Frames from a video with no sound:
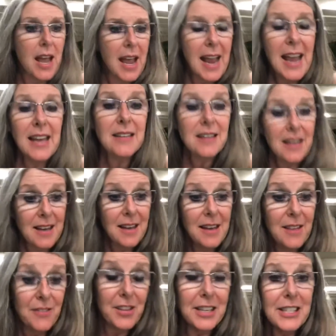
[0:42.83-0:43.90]
And
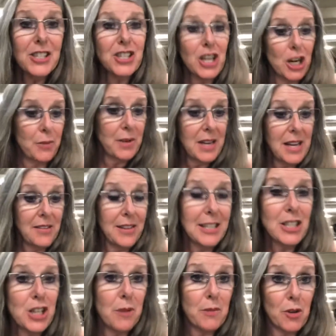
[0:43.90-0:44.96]
this gentleman and
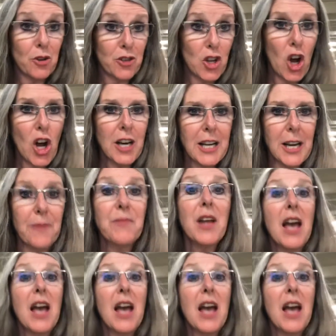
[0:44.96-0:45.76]
this gentleman are talking.